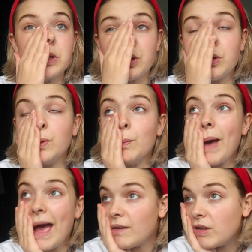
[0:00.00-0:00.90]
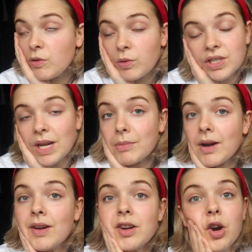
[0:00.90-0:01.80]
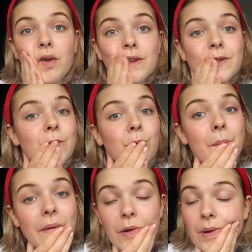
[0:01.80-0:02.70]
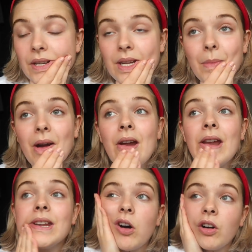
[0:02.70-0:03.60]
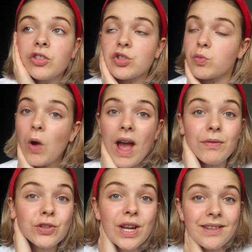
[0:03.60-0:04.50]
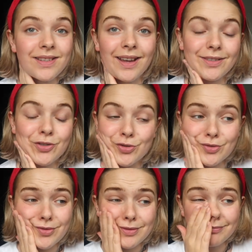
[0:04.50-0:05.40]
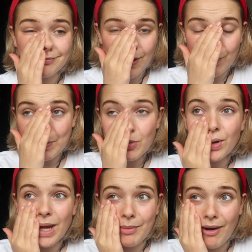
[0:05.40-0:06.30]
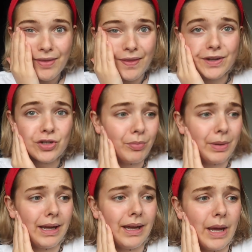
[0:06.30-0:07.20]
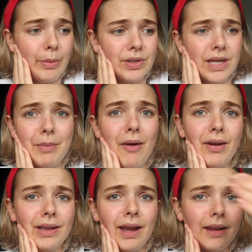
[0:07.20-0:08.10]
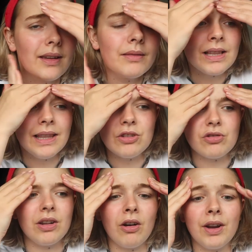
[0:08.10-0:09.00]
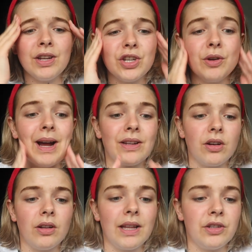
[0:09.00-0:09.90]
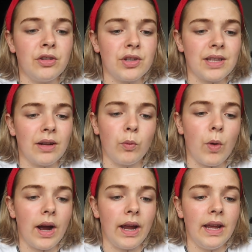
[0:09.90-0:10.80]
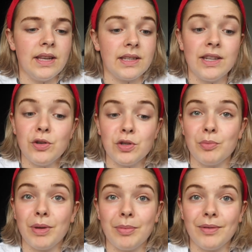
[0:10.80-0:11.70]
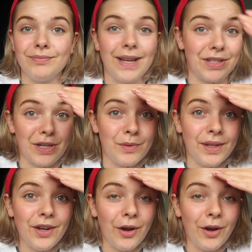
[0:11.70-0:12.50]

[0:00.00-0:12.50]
two men who want to get married, or if it's two women who want to get married, or just whatever gender, just if people want to get married, then they should be able to get married. Like, literally not an issue at all. I don't understand why it's an issue to some people. I genuinely